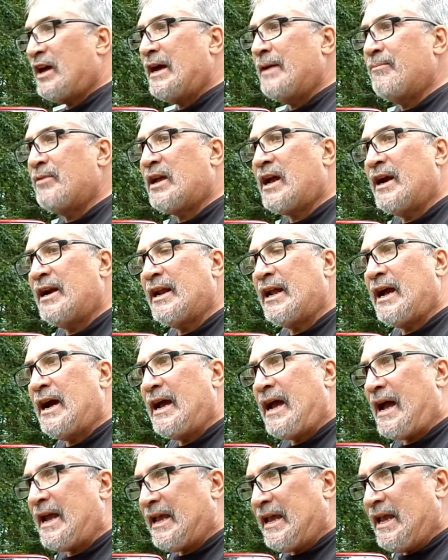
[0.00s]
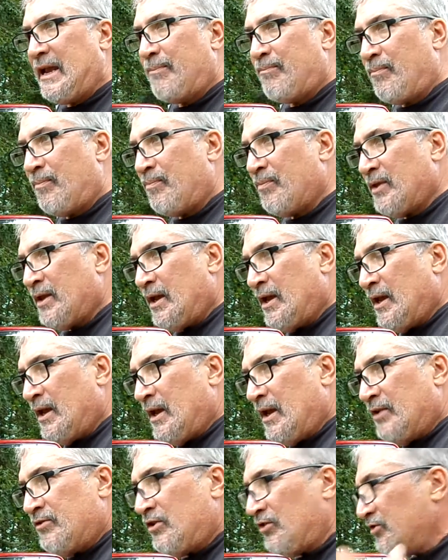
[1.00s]
the kind of guy, I keep,
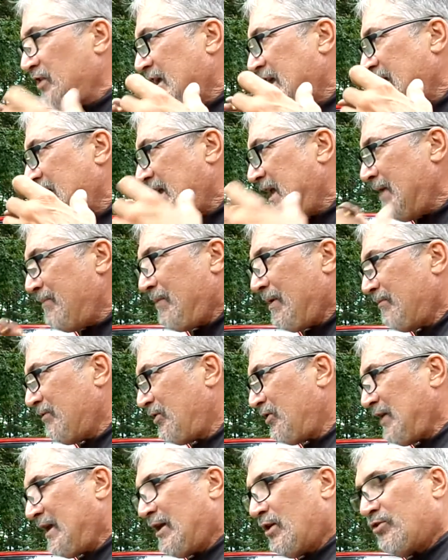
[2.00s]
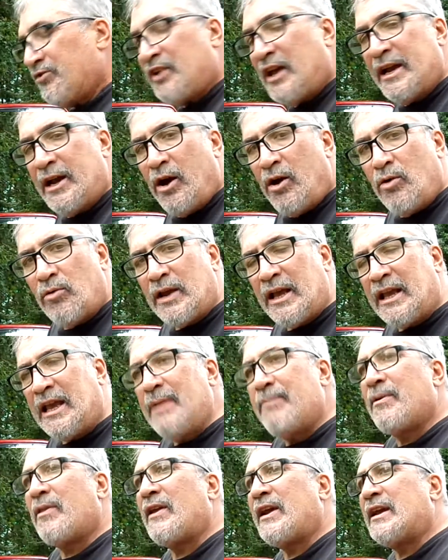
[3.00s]
just like I keep everything else I own, I
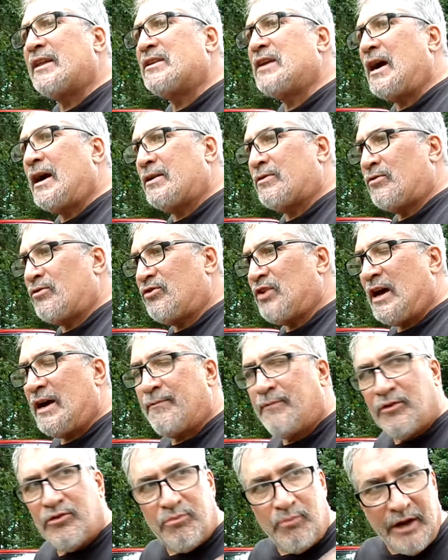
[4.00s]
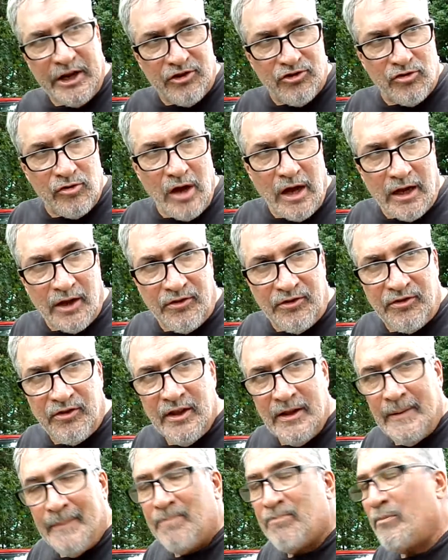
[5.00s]
keep it like a doctor's office. My trucks,
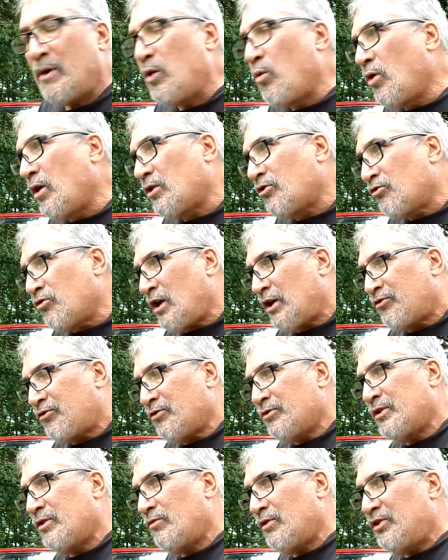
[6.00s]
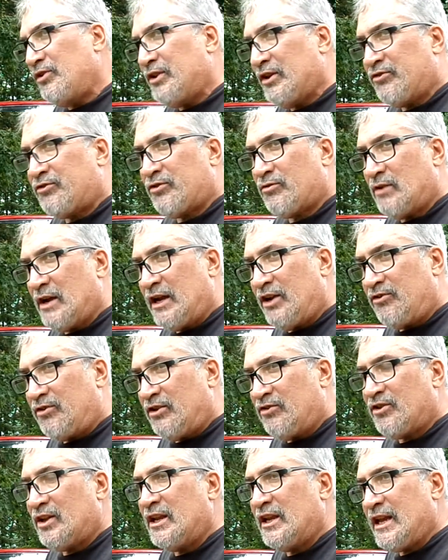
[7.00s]
my work truck's a little in disarray.
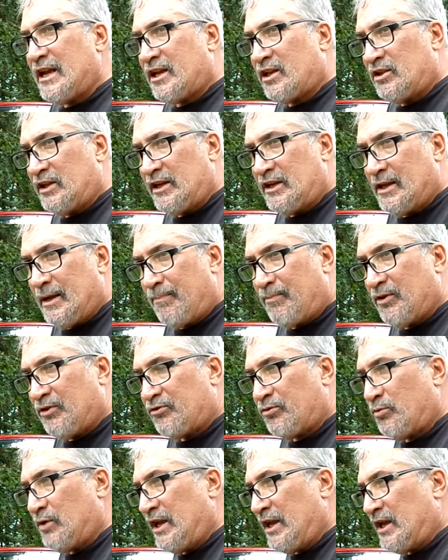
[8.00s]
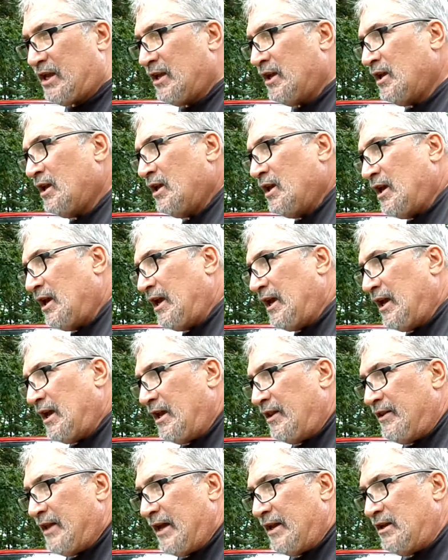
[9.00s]
She's going to get cleaned up this week,
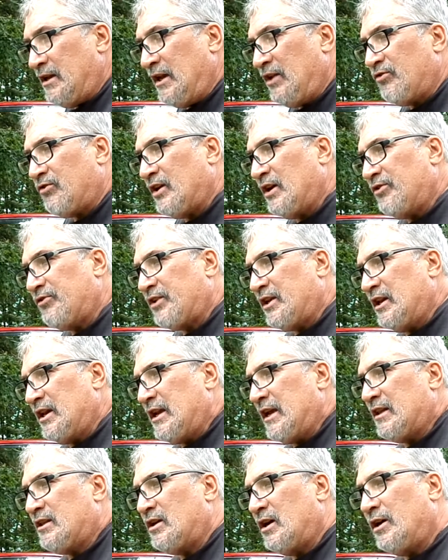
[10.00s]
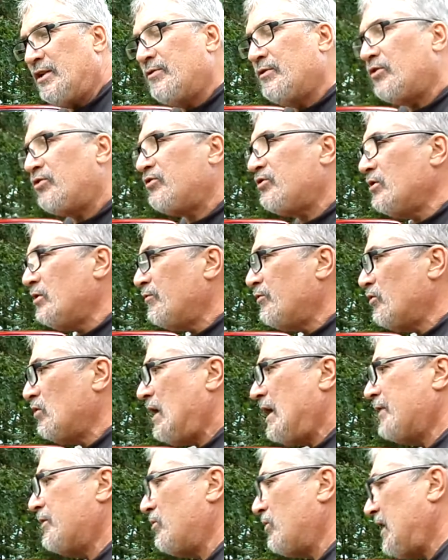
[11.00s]
and that Nissan's going to get done. The
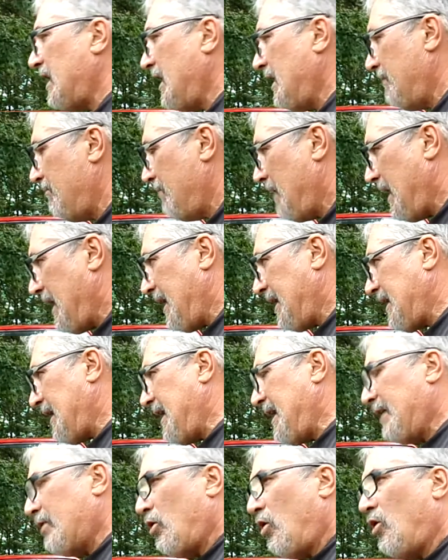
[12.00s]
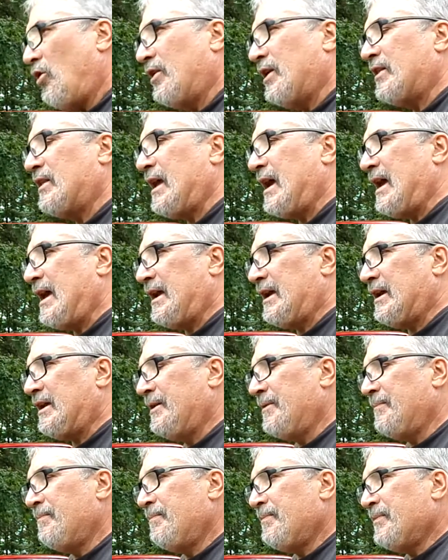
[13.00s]
Silverado came back. I had a heart attack.
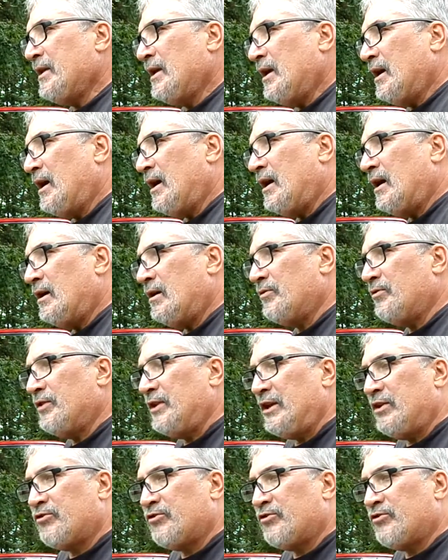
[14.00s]
The